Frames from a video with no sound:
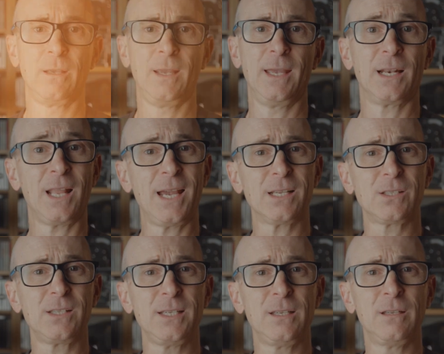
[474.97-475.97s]
And
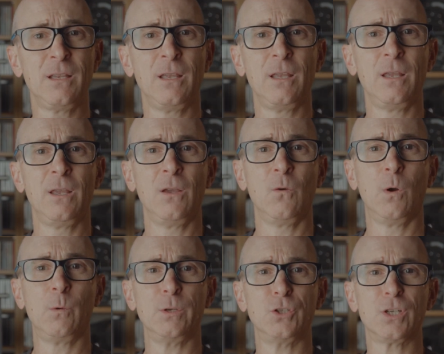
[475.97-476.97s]
lastly,
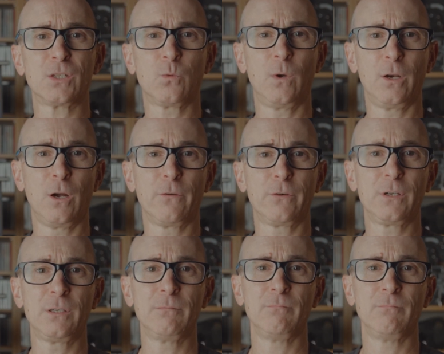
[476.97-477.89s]
what we just went over